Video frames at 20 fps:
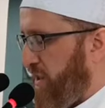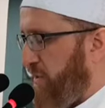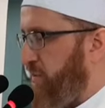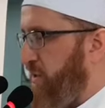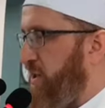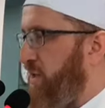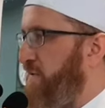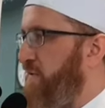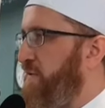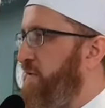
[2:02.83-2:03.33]

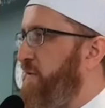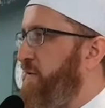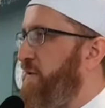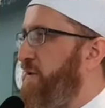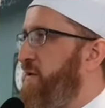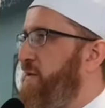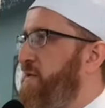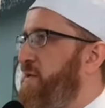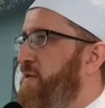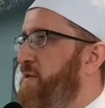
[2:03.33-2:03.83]
couple of
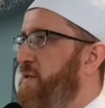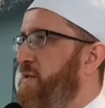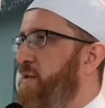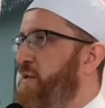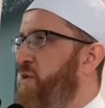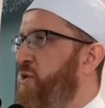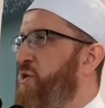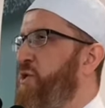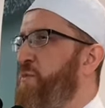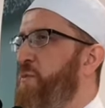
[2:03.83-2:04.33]

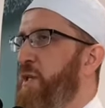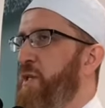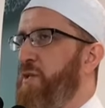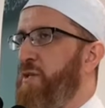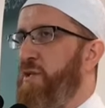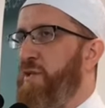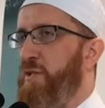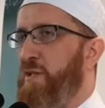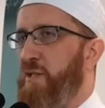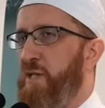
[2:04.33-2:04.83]

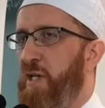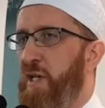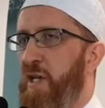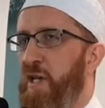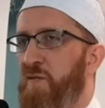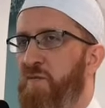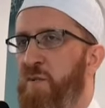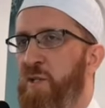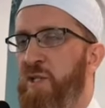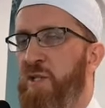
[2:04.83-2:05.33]
khutbas, I
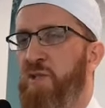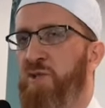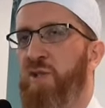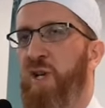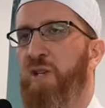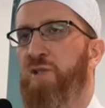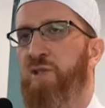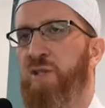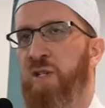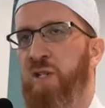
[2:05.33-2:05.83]
have been
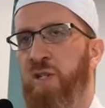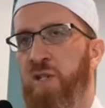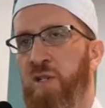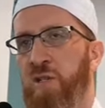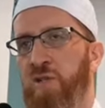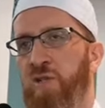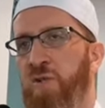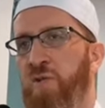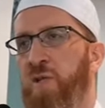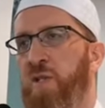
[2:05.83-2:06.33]
addressing an
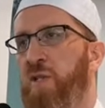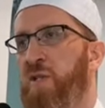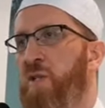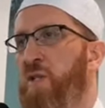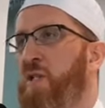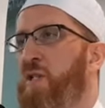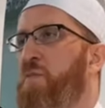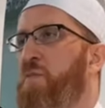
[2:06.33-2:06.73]
issue within our